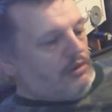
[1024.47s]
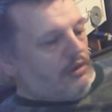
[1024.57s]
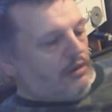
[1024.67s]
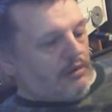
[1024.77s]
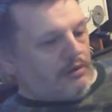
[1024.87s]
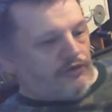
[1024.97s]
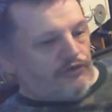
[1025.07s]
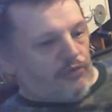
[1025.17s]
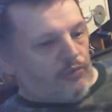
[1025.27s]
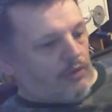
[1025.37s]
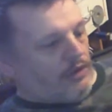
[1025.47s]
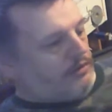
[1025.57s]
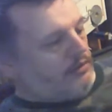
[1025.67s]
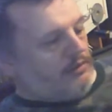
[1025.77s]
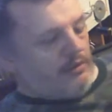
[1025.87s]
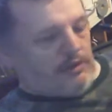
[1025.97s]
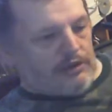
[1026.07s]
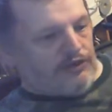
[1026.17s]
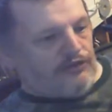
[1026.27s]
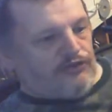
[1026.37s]
The top one
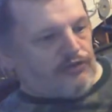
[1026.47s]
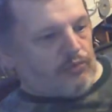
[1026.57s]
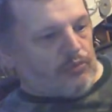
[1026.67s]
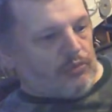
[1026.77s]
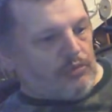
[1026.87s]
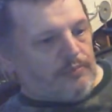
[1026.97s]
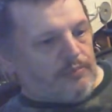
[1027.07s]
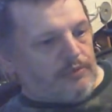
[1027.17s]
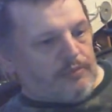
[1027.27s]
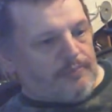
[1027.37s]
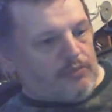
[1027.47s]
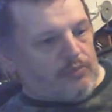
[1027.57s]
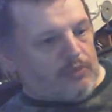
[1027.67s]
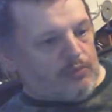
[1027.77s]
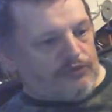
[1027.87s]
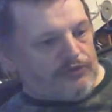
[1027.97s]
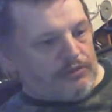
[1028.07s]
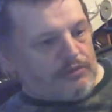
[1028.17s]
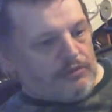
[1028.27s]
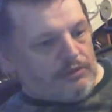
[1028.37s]
and these two were, but the bottom one wasn't.
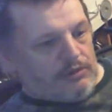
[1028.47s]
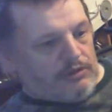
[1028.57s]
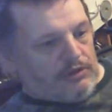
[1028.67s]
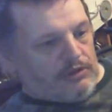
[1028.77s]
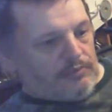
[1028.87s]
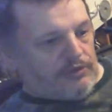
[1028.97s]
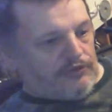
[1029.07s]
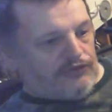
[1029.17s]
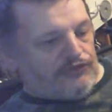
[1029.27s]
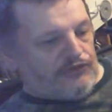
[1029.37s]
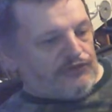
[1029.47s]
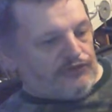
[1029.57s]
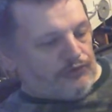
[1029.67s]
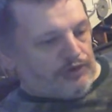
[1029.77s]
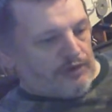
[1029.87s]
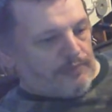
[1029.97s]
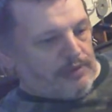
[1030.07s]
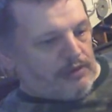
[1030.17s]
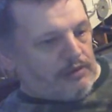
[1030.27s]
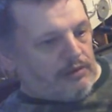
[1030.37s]
But as soon as I took it
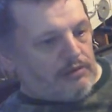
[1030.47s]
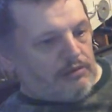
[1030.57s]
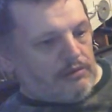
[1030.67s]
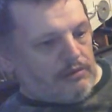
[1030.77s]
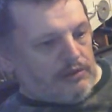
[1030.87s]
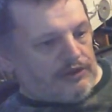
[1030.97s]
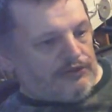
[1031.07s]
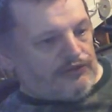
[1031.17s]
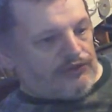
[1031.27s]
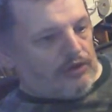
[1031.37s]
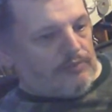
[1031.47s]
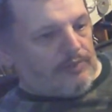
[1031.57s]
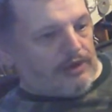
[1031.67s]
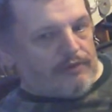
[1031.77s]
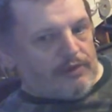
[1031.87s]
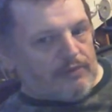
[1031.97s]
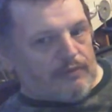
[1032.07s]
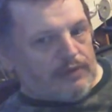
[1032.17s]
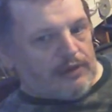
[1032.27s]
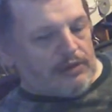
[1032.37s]
apart and started mucking around
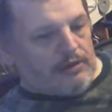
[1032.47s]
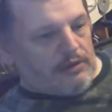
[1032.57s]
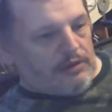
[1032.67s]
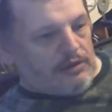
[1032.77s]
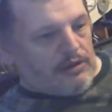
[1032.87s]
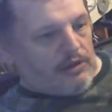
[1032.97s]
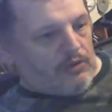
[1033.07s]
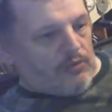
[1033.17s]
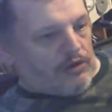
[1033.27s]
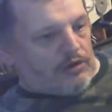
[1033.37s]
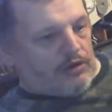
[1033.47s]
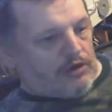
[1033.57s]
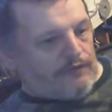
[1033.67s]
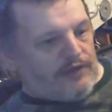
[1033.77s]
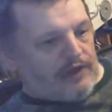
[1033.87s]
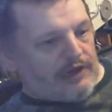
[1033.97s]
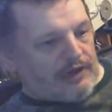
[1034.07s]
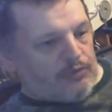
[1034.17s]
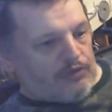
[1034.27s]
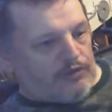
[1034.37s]
with it, when I kind of found
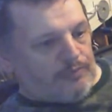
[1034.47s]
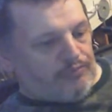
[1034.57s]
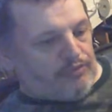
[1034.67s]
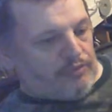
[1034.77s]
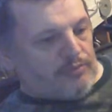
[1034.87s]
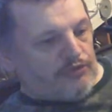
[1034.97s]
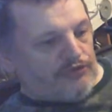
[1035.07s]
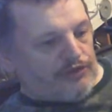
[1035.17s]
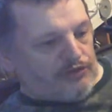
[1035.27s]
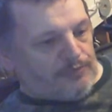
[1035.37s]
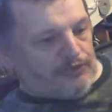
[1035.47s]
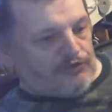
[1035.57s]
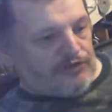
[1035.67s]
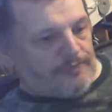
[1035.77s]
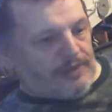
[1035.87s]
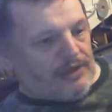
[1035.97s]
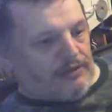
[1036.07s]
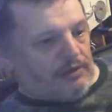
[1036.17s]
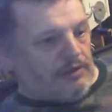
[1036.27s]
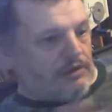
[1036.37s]
out what the problem was, and I was pushing this
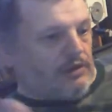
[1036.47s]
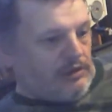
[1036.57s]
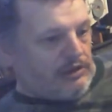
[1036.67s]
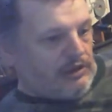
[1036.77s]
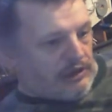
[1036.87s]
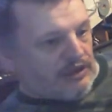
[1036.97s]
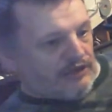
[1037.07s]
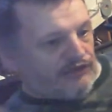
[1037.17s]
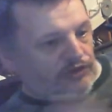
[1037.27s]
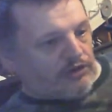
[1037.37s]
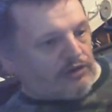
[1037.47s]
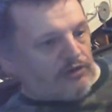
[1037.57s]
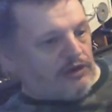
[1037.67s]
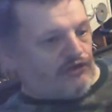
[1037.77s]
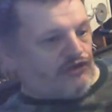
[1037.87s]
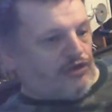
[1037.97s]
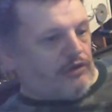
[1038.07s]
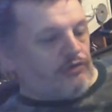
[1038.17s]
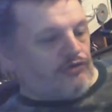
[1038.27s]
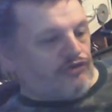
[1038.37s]
button, it then started like
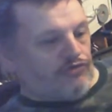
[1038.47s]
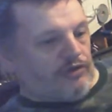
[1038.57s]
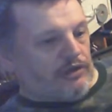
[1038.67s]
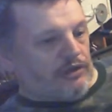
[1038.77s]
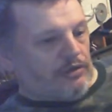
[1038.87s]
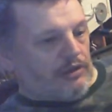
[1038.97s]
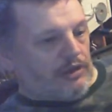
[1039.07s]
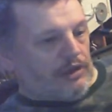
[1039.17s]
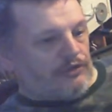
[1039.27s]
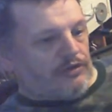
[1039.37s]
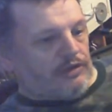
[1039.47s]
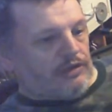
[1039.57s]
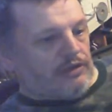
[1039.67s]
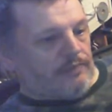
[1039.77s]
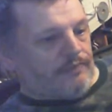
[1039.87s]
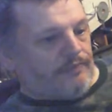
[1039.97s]
showing on screen under the